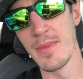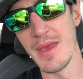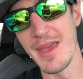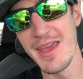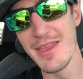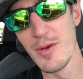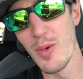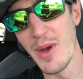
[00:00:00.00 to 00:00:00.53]

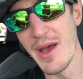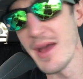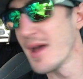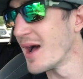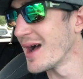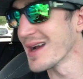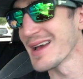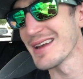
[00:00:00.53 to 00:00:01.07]
Either way,
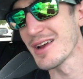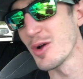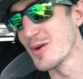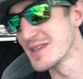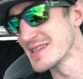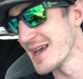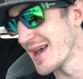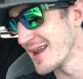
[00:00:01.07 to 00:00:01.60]
I gotta go
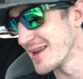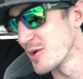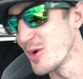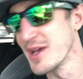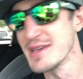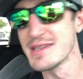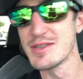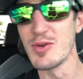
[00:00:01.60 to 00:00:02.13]
inside
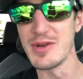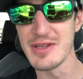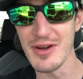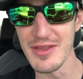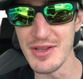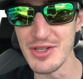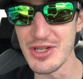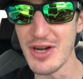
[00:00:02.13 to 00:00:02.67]
anyways to
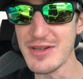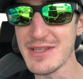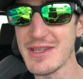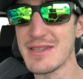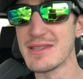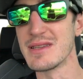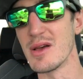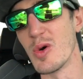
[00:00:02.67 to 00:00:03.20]
return the jersey,
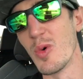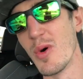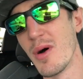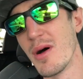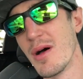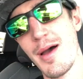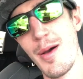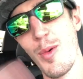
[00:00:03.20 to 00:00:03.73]
so
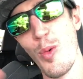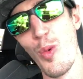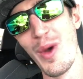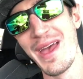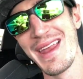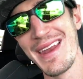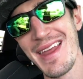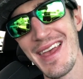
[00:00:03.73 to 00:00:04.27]

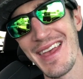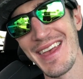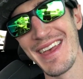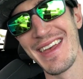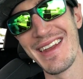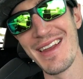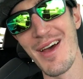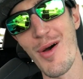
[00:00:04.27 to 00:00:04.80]
when
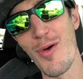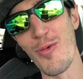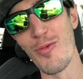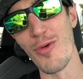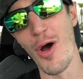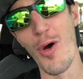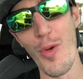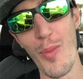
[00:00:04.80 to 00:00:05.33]
in
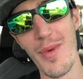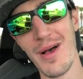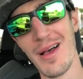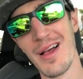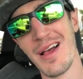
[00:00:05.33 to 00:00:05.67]
Rome.